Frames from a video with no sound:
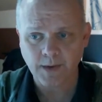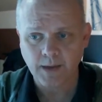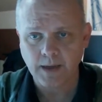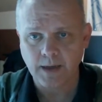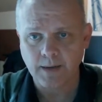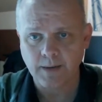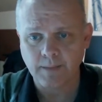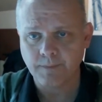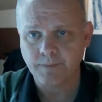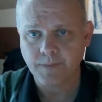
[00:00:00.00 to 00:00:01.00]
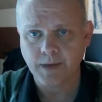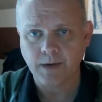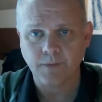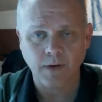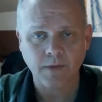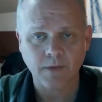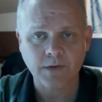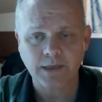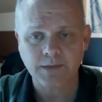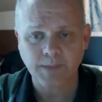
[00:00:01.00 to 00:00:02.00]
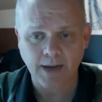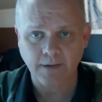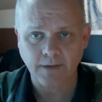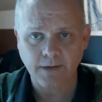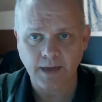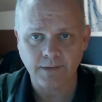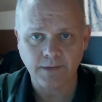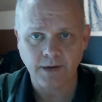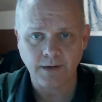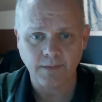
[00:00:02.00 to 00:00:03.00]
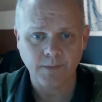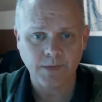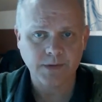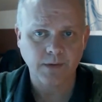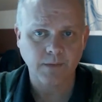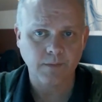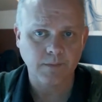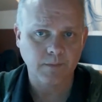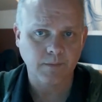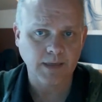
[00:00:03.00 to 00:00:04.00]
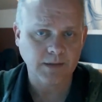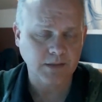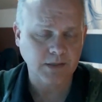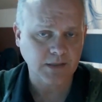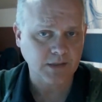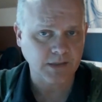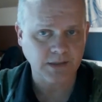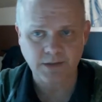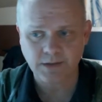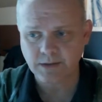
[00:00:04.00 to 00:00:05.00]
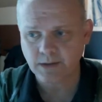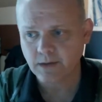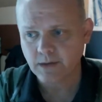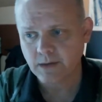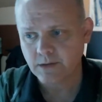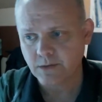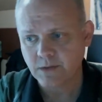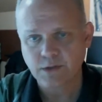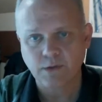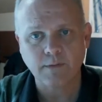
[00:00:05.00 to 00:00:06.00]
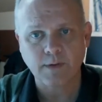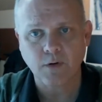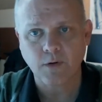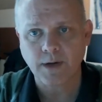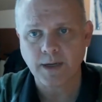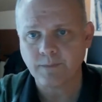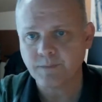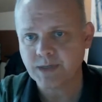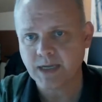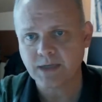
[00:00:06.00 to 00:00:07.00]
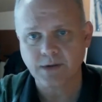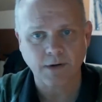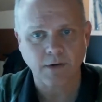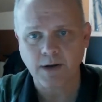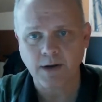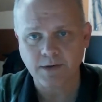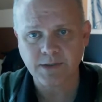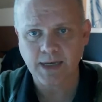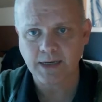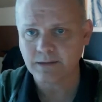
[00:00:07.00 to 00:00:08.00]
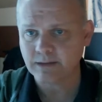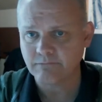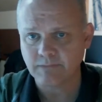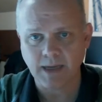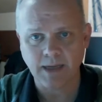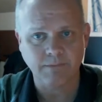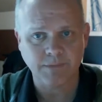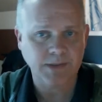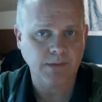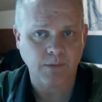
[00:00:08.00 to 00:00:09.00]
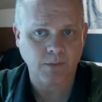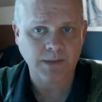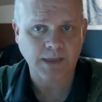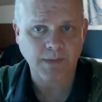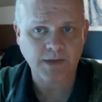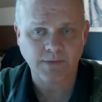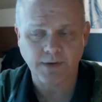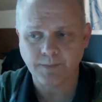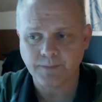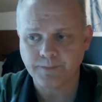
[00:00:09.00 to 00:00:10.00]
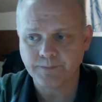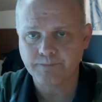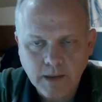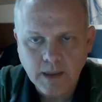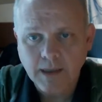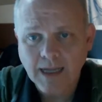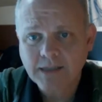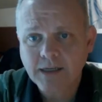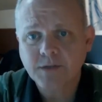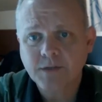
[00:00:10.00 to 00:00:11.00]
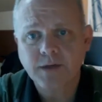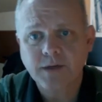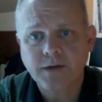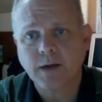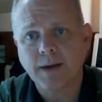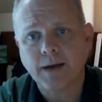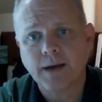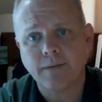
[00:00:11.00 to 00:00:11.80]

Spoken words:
You know, all those things matter. And, you know, so my suggestion is just do a screen recording, test all your audio settings, and see what works out best for you. Lastly, I just want to talk about